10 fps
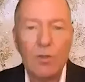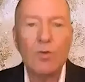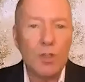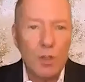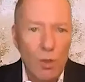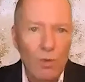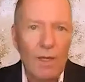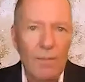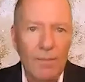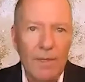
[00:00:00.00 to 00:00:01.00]
to show
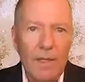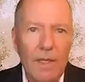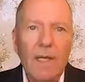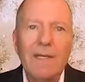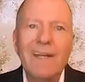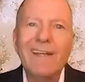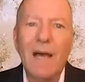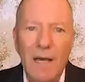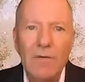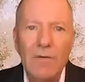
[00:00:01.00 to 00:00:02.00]
them that
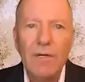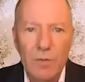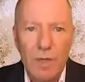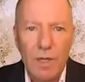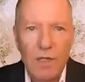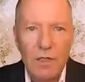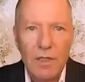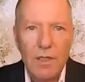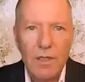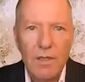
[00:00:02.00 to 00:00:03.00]
higher education